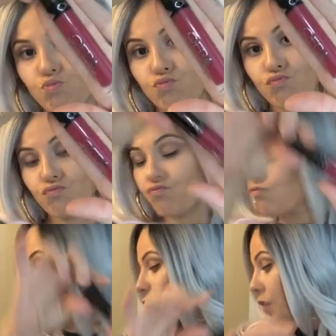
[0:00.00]

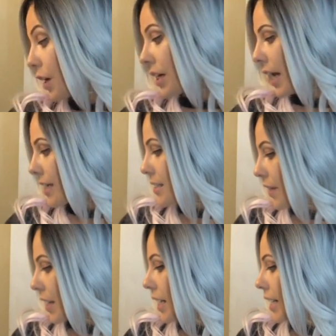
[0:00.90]
Mm-hmm. Very
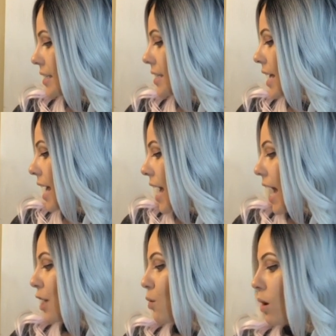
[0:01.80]
nice.
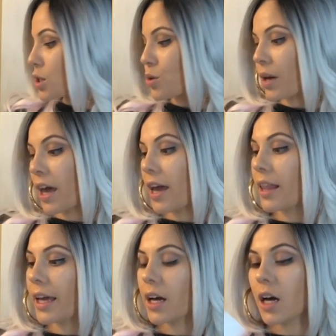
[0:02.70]
And you also get
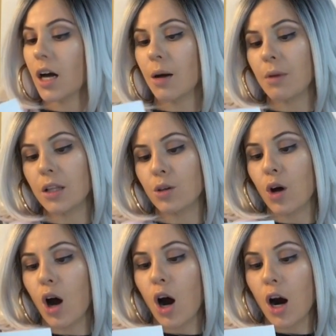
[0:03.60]
like a
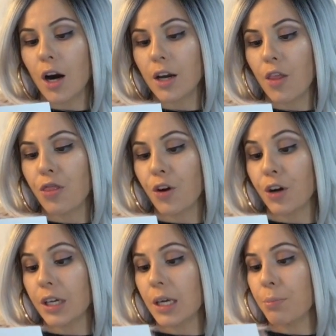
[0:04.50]
little card, a
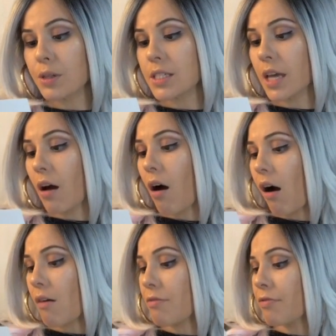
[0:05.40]
30%
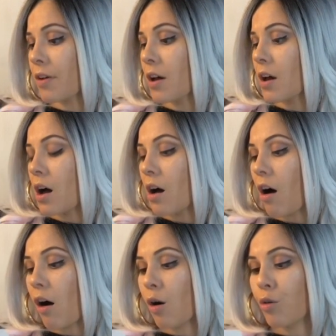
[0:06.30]
off
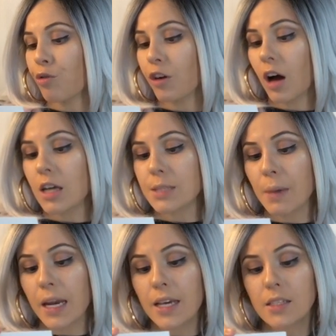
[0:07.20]
all Ofra
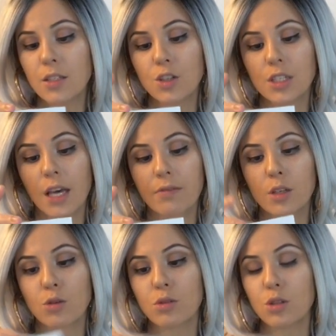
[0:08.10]
cosmetics. You just have
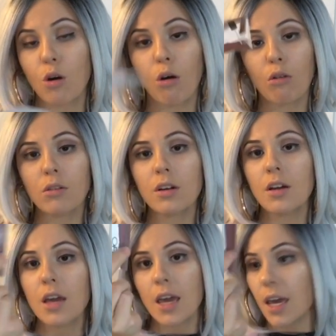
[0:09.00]
to use this code.
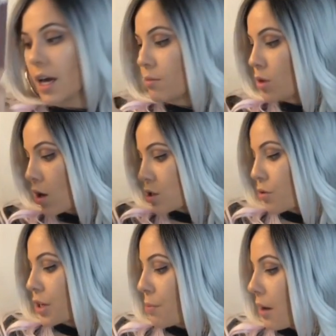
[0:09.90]
It comes
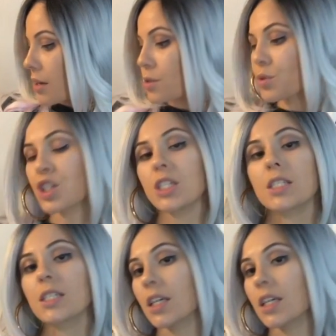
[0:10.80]
also in your box, which is